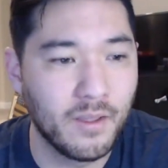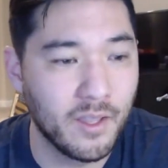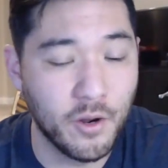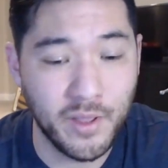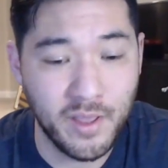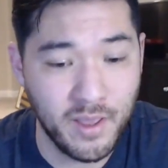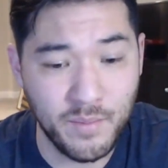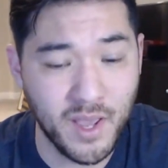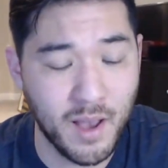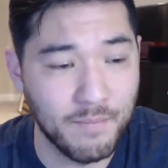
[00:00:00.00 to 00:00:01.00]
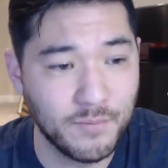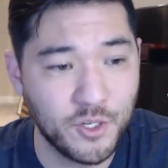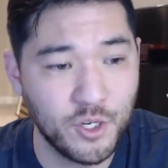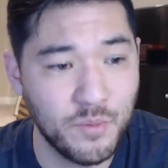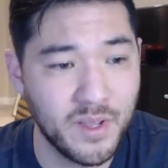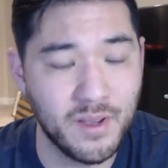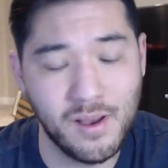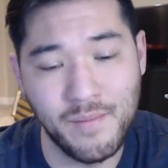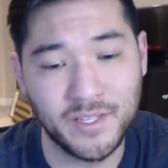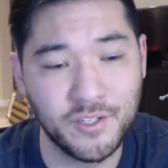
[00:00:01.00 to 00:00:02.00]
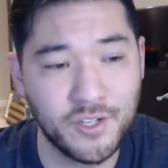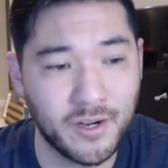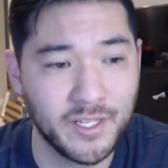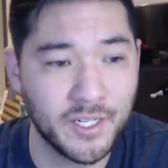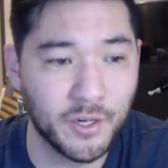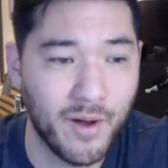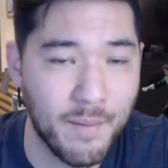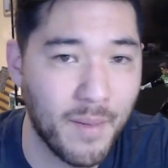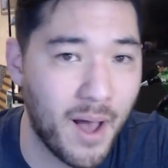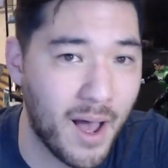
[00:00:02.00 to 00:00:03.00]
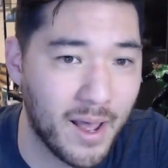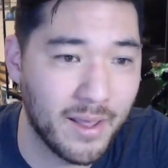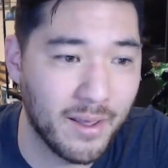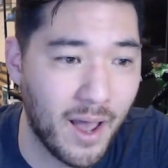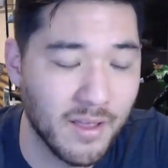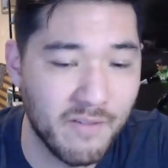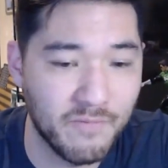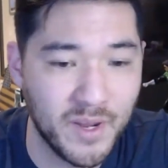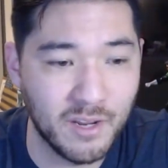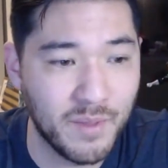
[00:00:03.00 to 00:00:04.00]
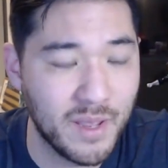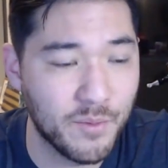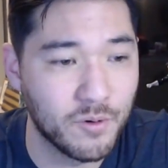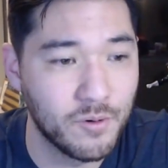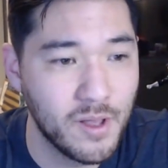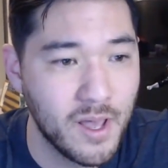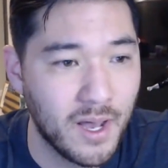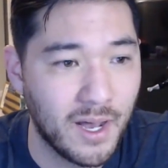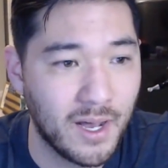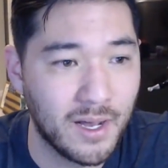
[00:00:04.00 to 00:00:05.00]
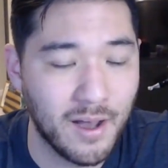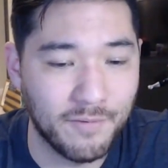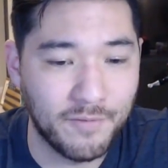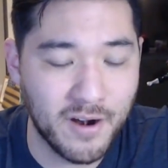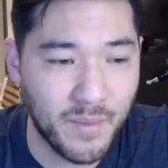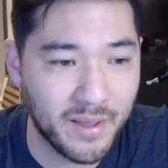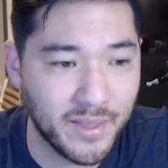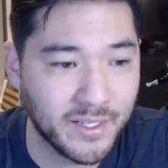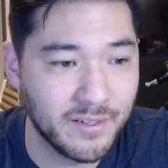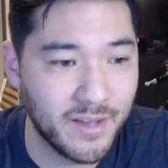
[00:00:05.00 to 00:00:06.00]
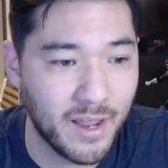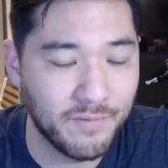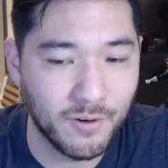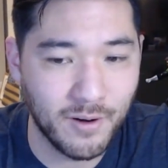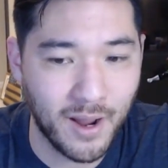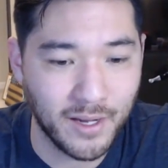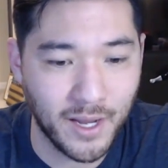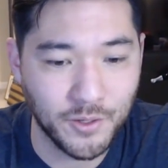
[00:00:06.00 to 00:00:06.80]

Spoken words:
hit me up. Shoot me a message on Instagram. I love meeting people. A friend of mine that's in Denver, I